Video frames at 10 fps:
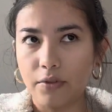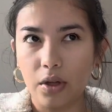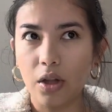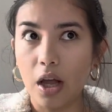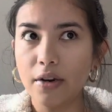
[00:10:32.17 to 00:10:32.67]
A
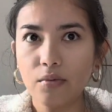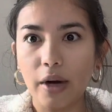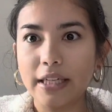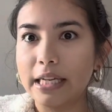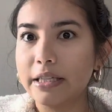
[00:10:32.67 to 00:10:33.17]
lot of
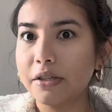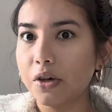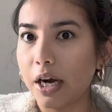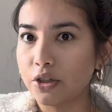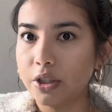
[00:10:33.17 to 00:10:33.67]
wine tastings are
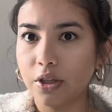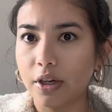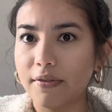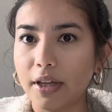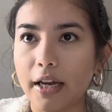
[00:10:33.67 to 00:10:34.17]
actually not
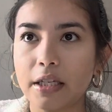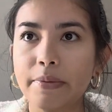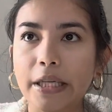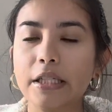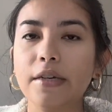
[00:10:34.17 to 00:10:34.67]
even that
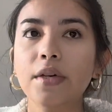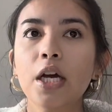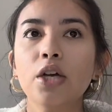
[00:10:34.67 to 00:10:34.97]
expensive.